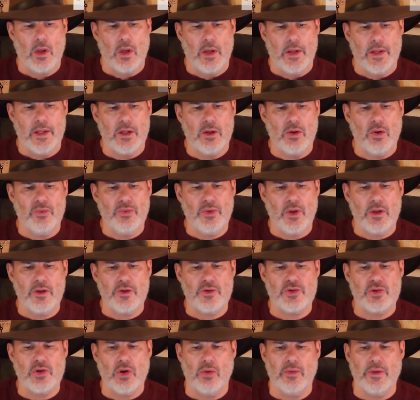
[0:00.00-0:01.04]
He goes on to
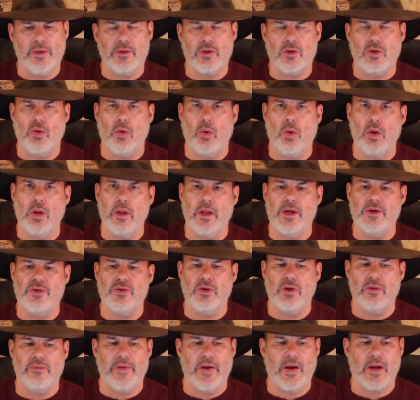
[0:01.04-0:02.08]
show that the
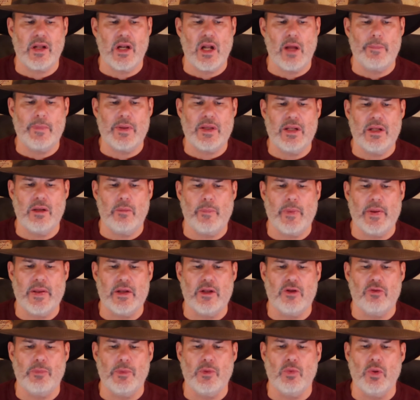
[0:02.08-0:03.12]
correlation of economic
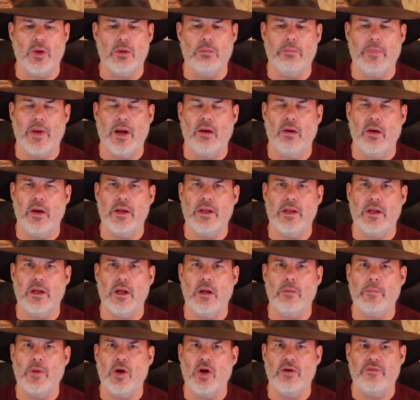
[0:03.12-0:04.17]
independence between married and
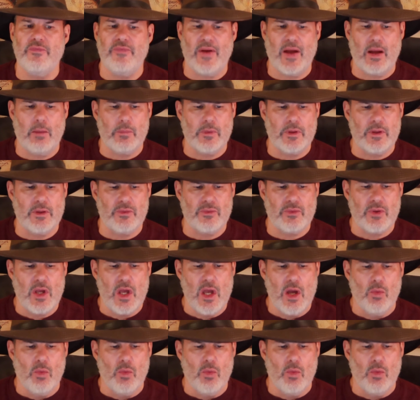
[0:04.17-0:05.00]
unmarried families,